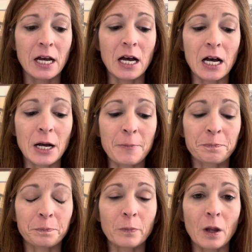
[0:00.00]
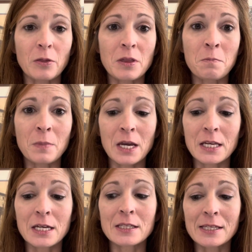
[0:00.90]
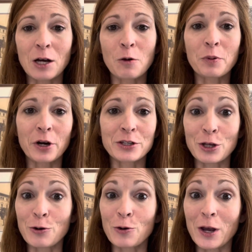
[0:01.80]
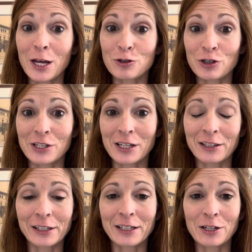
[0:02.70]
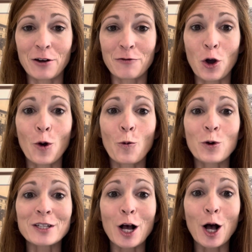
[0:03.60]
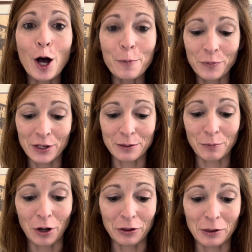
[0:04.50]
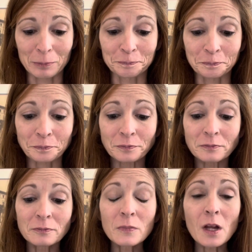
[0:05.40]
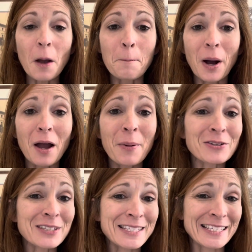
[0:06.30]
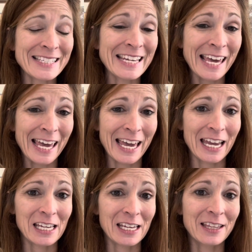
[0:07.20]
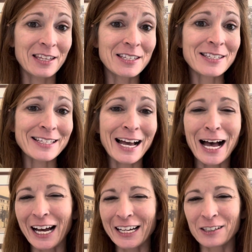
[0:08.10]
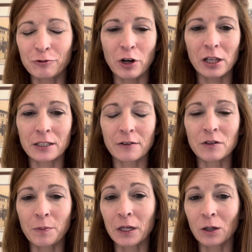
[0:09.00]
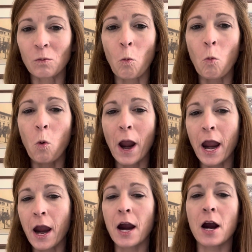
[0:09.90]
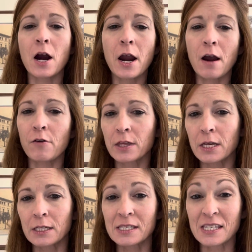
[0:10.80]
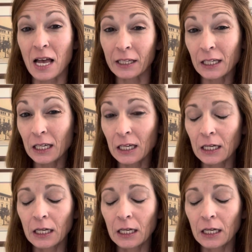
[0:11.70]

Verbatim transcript: um, the median sale price, though, interestingly enough, was up this month by about 60K. And this is kind of relative depending on where everything is selling.